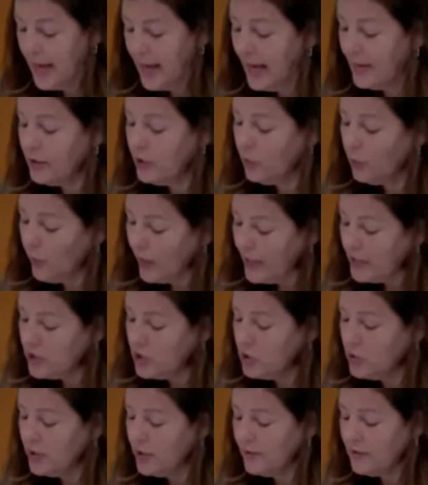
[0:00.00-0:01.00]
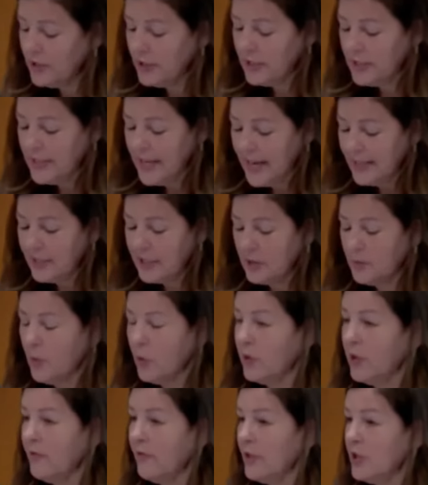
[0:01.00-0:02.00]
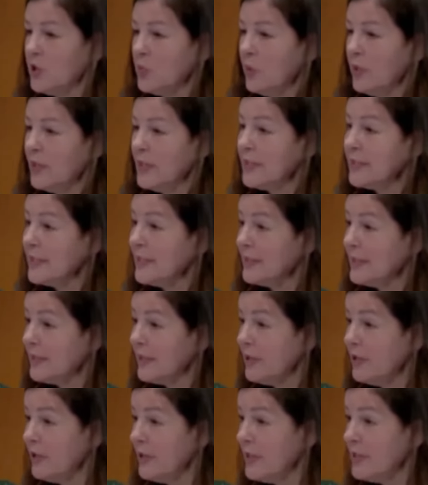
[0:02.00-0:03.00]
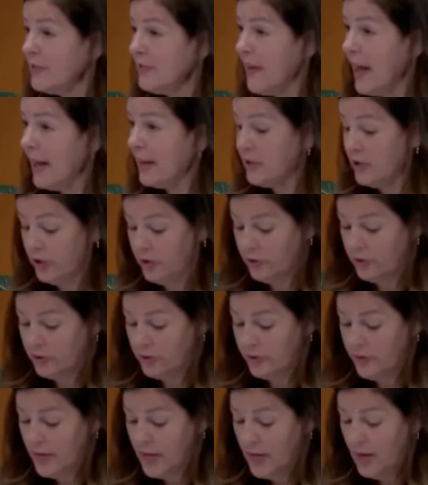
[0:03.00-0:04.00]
and the weight you give to the testimony of each witness, consider these factors.